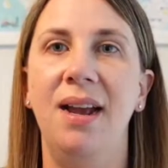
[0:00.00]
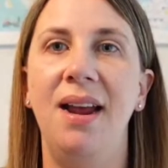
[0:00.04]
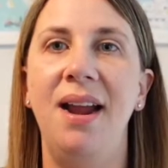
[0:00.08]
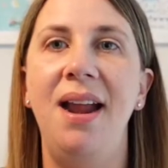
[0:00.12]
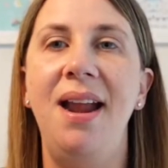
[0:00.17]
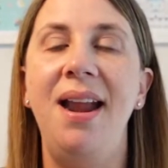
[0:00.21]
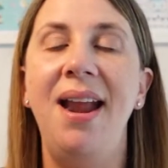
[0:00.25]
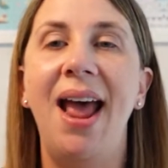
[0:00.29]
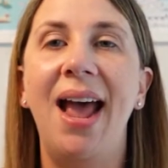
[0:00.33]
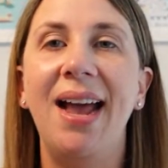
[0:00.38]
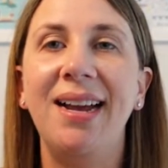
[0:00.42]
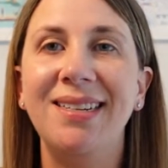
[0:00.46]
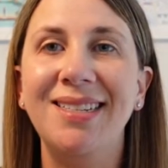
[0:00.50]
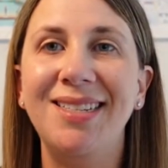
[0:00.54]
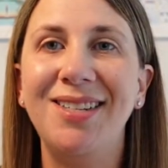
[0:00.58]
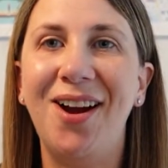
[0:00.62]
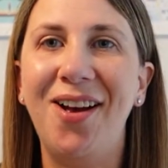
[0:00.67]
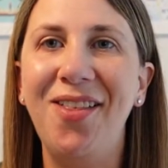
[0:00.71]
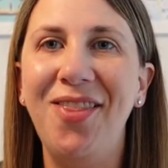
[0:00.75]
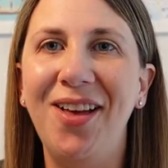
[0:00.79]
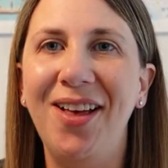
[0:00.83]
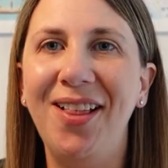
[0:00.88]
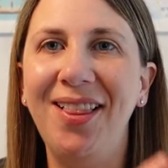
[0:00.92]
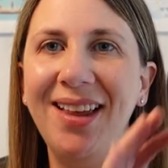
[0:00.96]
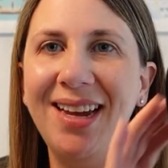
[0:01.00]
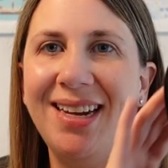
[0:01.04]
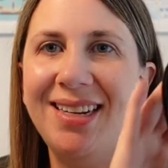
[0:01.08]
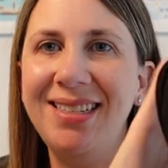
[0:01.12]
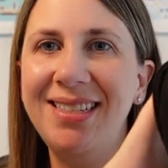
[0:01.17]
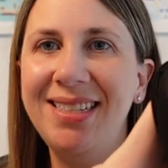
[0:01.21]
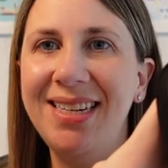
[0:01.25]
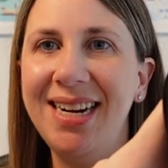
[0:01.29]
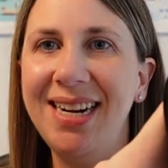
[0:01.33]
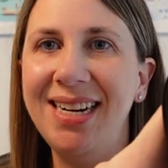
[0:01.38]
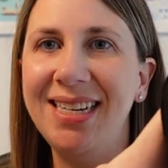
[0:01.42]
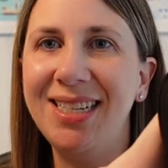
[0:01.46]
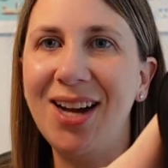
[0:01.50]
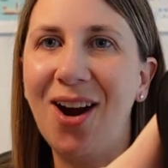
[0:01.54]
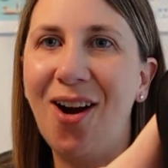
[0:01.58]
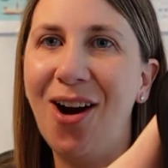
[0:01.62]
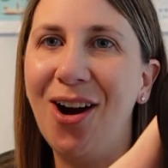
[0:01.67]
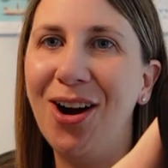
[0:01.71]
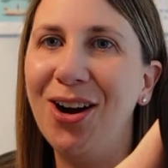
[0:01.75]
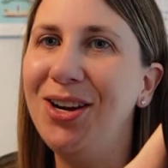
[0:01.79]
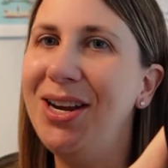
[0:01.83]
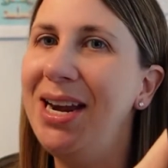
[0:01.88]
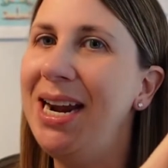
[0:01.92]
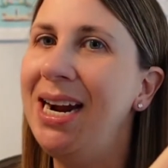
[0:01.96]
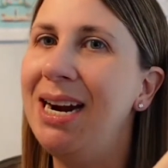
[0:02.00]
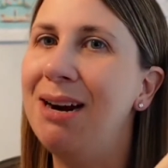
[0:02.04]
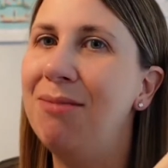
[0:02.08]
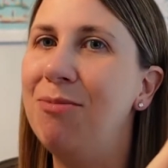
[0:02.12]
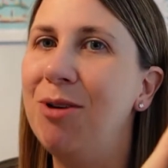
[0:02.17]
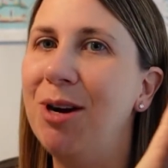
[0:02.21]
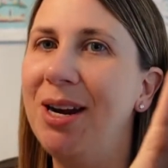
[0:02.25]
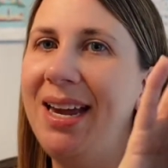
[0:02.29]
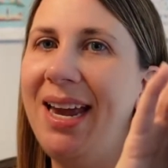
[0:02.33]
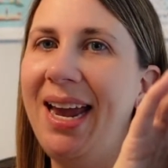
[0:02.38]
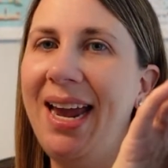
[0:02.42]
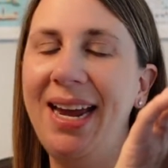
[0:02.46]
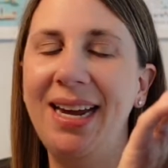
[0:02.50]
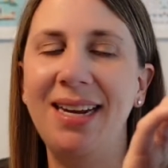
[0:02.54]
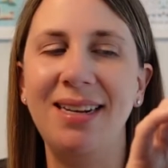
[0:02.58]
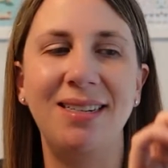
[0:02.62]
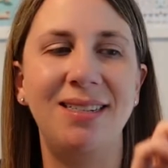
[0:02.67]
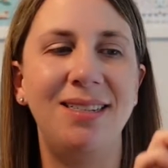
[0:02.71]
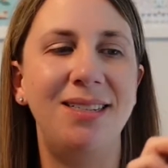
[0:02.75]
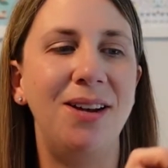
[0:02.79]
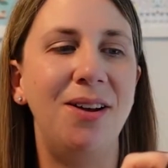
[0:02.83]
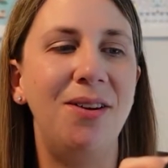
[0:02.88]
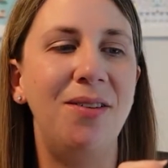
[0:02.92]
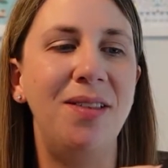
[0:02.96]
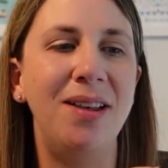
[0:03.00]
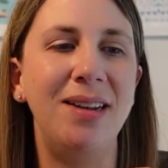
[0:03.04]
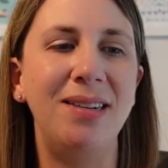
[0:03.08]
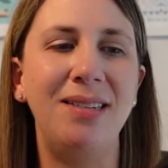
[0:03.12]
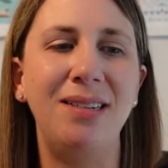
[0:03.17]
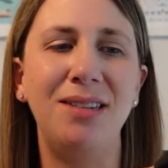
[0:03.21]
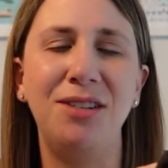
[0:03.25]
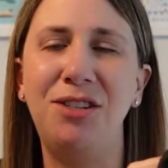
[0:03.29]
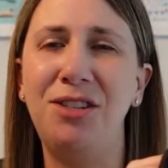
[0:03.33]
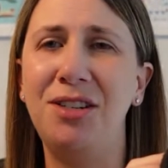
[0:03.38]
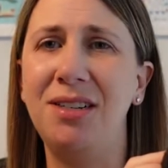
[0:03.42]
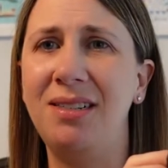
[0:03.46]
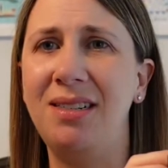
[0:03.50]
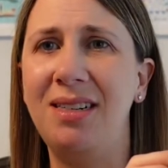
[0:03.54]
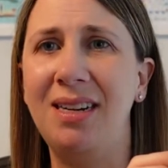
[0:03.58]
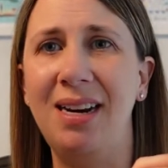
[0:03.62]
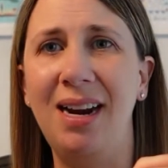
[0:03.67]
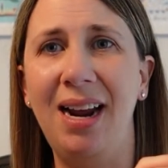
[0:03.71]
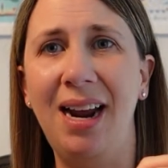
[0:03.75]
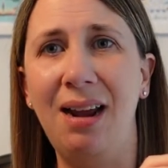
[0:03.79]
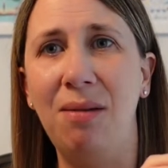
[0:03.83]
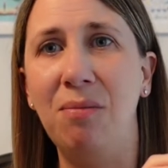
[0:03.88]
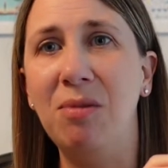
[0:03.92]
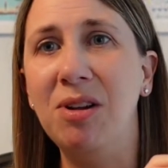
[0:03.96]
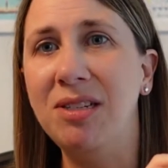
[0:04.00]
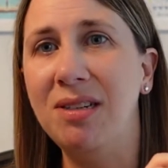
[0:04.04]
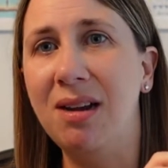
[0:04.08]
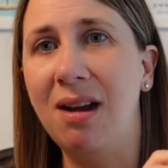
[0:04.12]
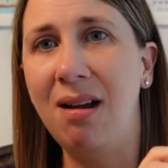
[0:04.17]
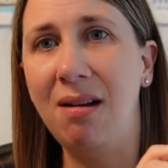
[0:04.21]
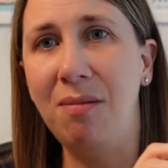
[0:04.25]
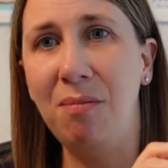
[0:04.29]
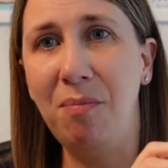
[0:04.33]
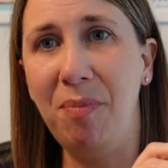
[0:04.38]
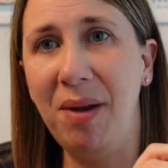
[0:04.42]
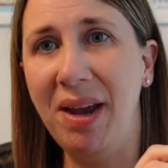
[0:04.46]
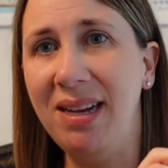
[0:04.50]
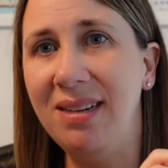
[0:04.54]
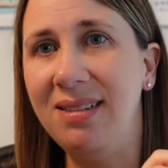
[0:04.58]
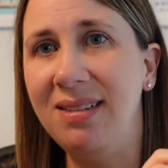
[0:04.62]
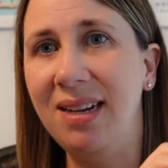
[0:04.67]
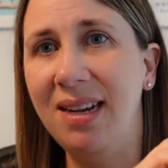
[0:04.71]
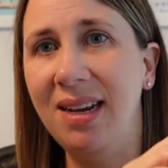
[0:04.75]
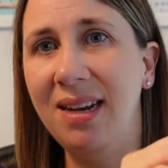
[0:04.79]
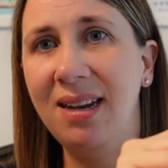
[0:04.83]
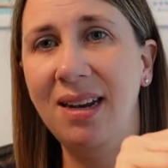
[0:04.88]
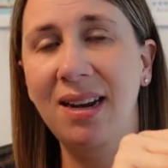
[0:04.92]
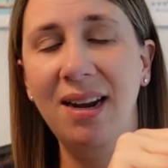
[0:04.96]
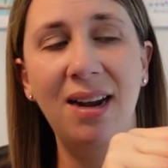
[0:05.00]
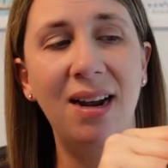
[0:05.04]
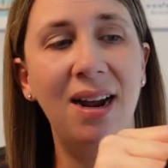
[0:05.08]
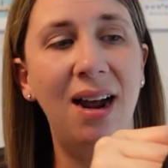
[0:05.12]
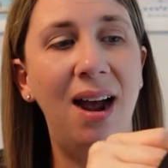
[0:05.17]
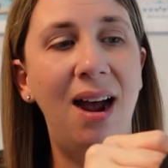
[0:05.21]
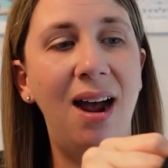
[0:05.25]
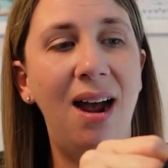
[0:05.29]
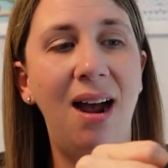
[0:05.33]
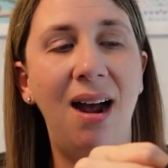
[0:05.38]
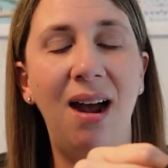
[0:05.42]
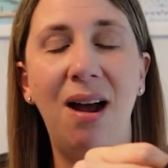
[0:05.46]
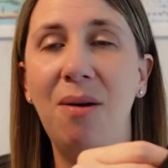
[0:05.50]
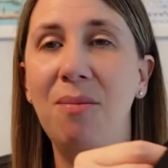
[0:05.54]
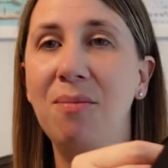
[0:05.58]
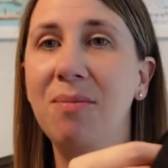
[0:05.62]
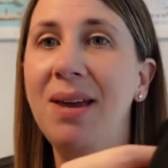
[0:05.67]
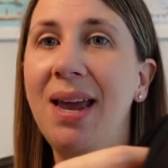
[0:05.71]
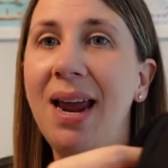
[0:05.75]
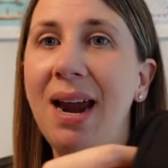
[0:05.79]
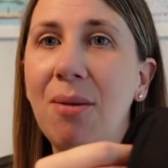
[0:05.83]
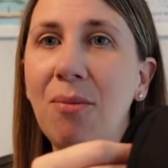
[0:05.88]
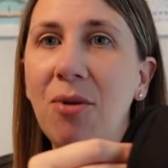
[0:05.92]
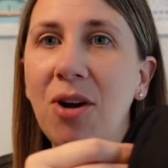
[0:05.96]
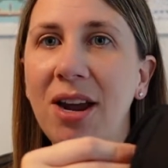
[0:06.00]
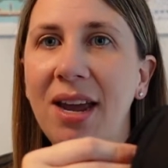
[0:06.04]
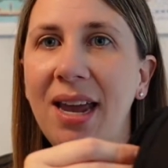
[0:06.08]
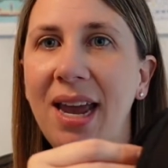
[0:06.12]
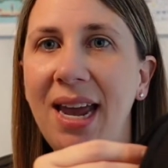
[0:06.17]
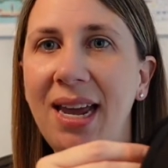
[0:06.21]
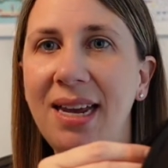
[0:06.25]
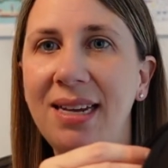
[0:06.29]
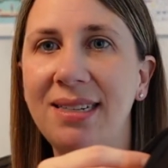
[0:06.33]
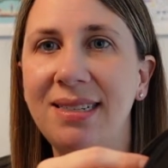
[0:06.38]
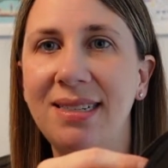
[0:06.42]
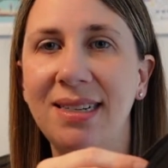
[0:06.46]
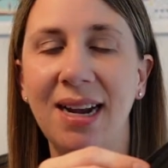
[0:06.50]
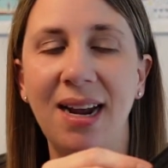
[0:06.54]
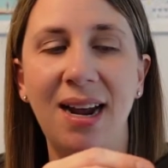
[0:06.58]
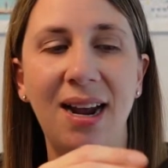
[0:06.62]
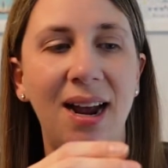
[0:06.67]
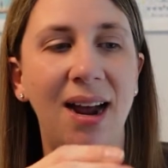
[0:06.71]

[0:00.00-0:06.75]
Next on the list is our camera case. So this is just an Amazon basic camera case.